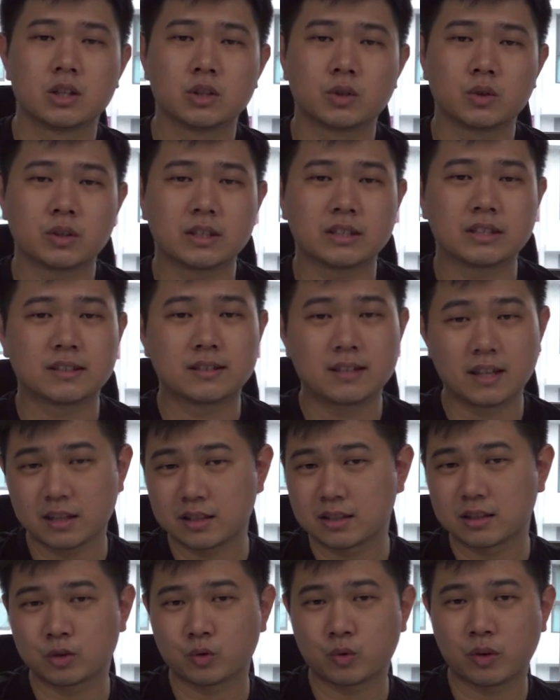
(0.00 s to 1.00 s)
So is
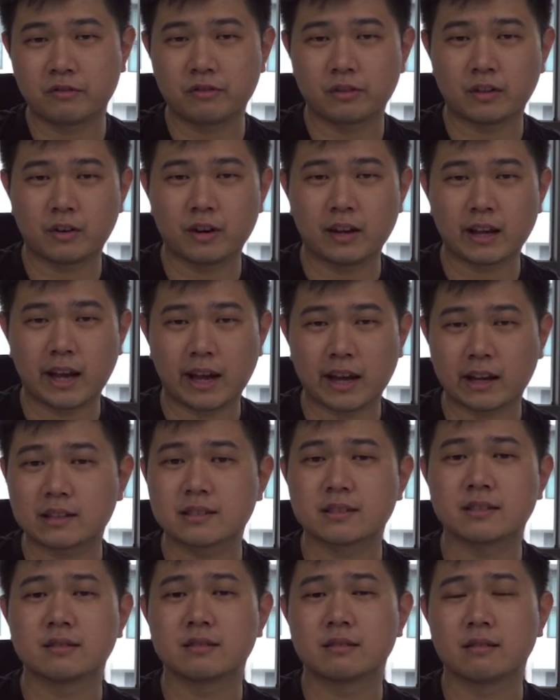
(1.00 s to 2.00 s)
this Swift
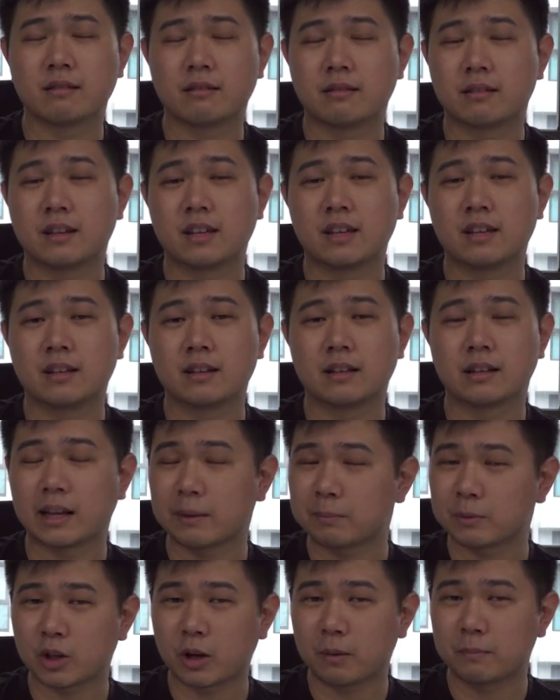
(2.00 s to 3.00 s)
3X the
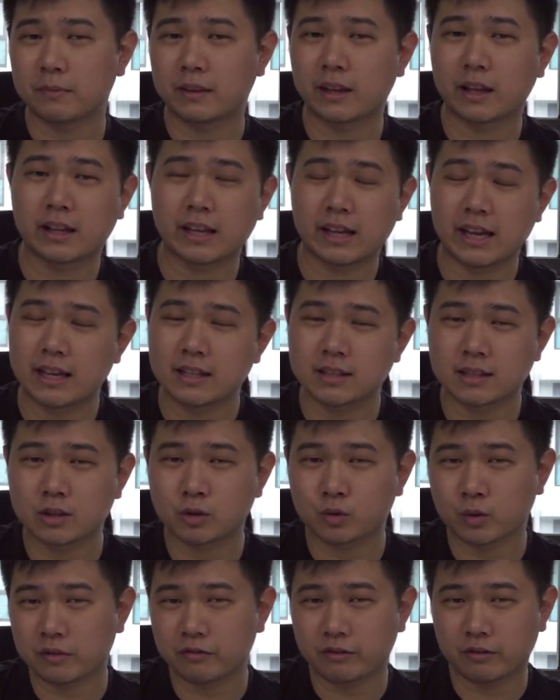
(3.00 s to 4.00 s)
laptop that the Acer
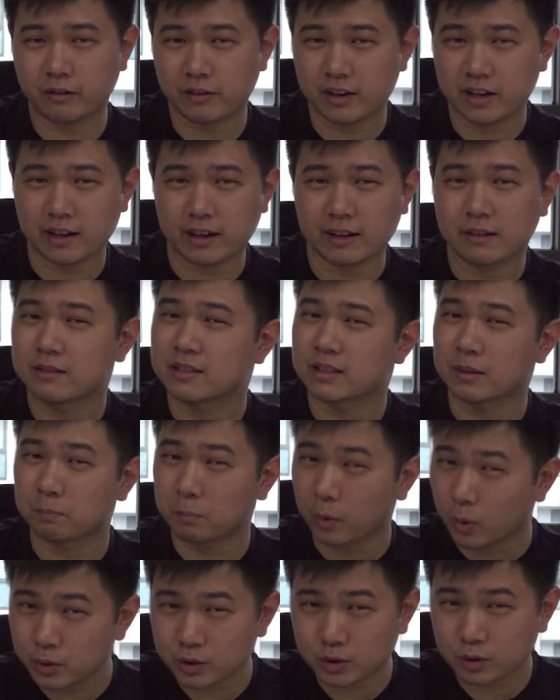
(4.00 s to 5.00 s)
Swift 3 is
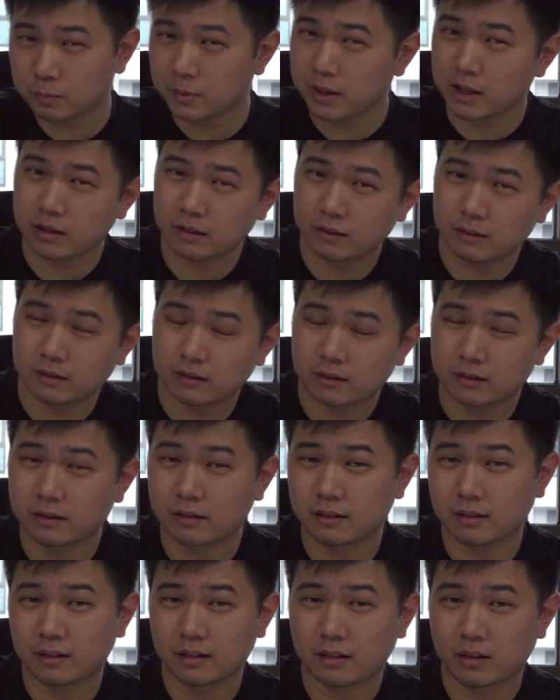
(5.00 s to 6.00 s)
supposed to be?
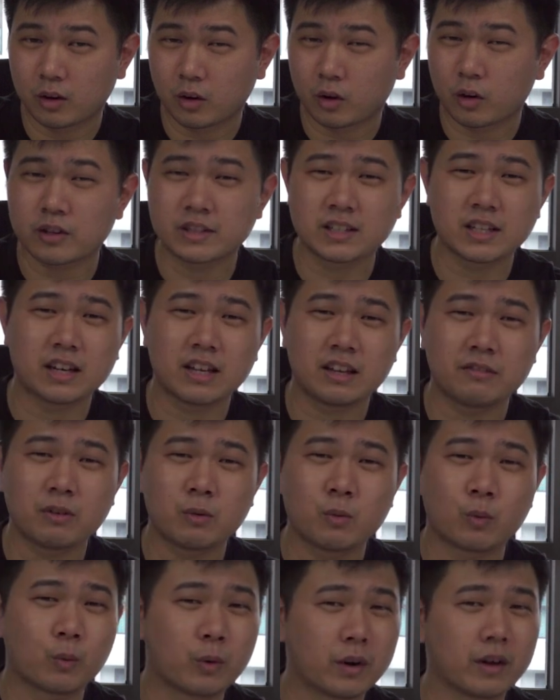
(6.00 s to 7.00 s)
Or is it
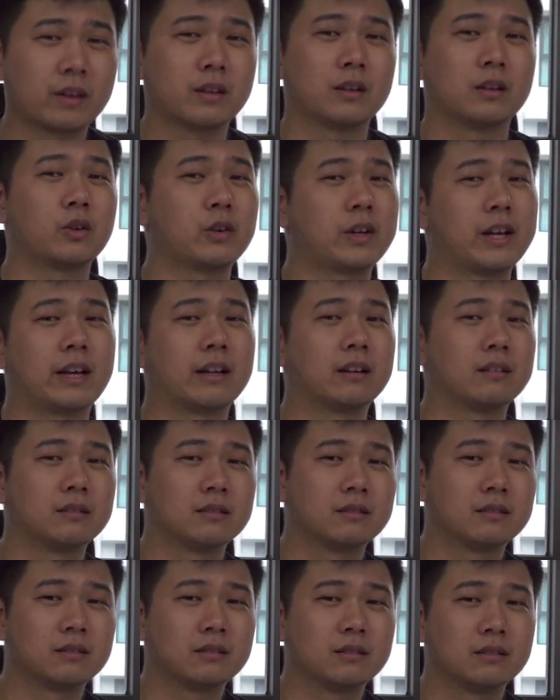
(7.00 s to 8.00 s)
even worth a look at?
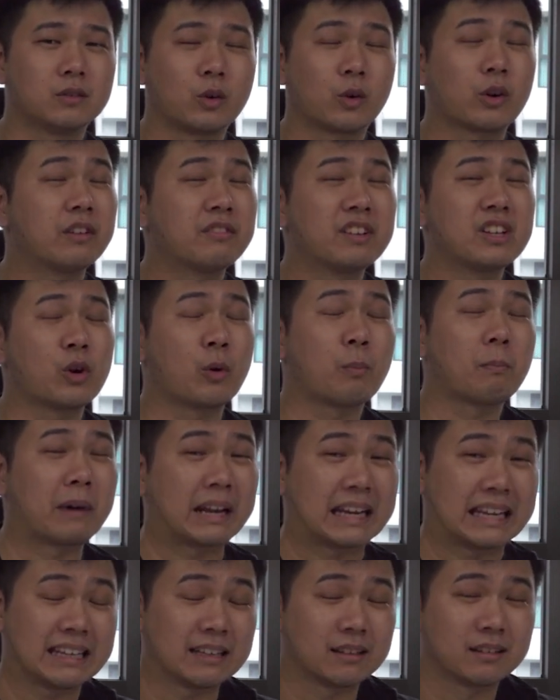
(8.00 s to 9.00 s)
Or even your
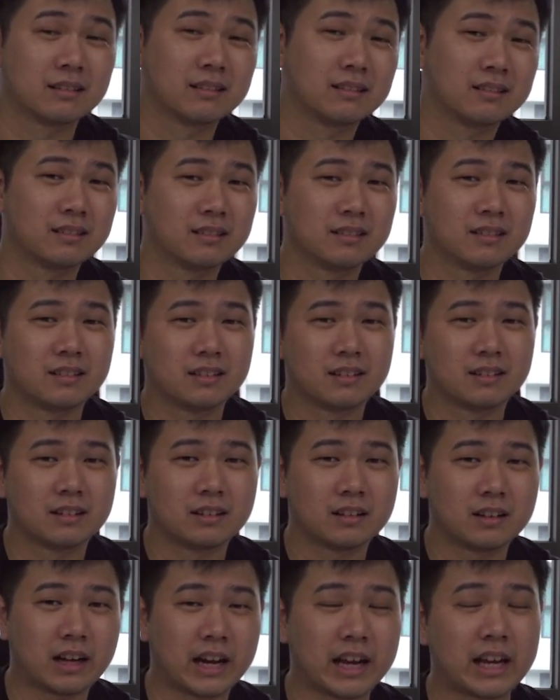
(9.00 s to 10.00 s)
money?
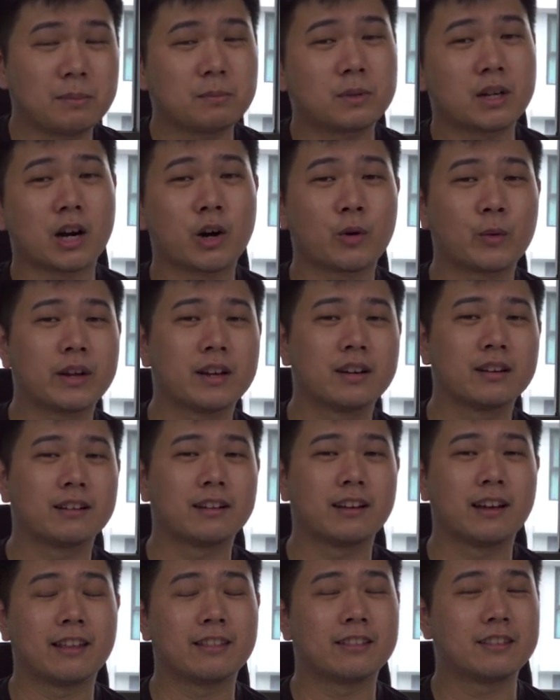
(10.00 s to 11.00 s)
I am Darwin,
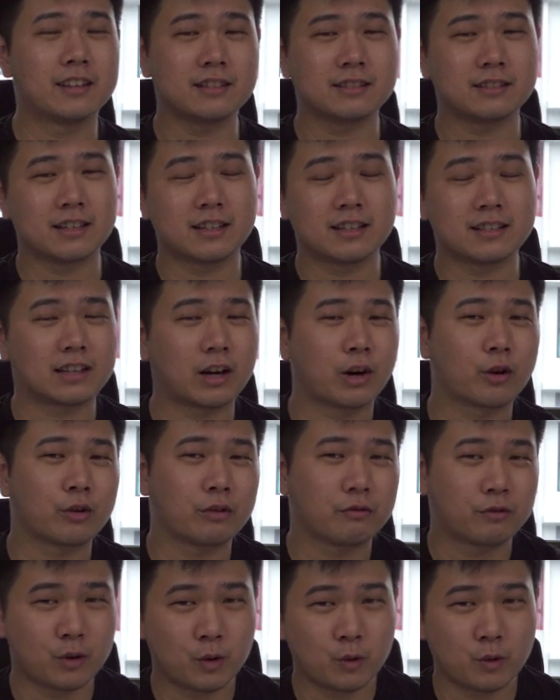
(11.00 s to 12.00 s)
and this is our
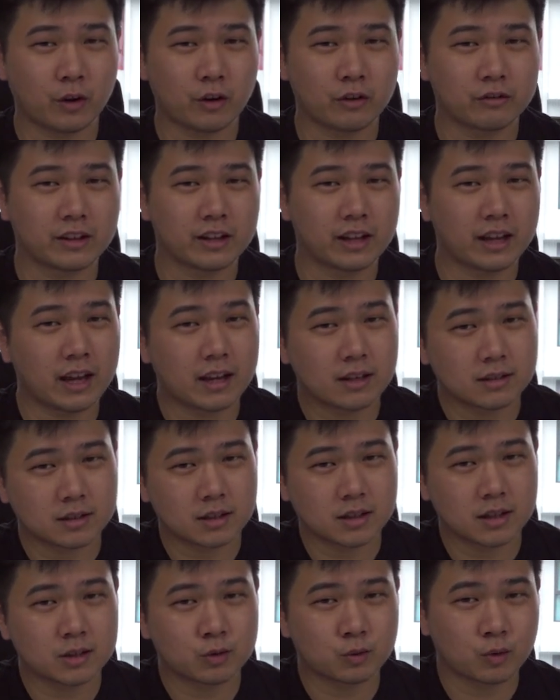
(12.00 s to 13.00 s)
review of the
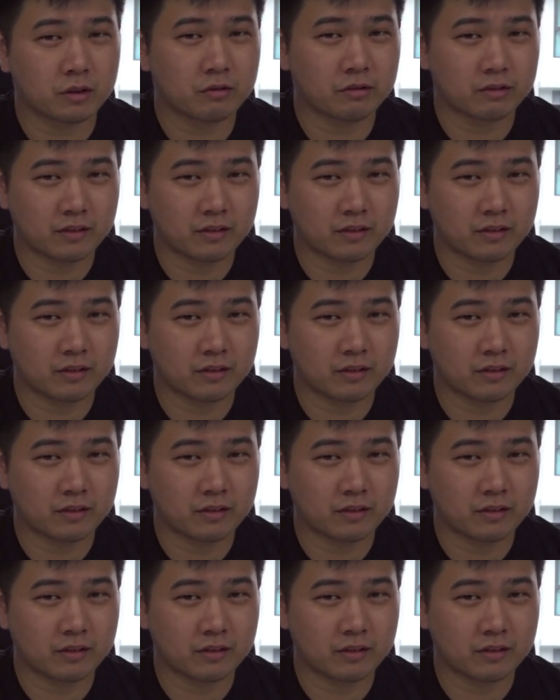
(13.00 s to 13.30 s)
Acer Swift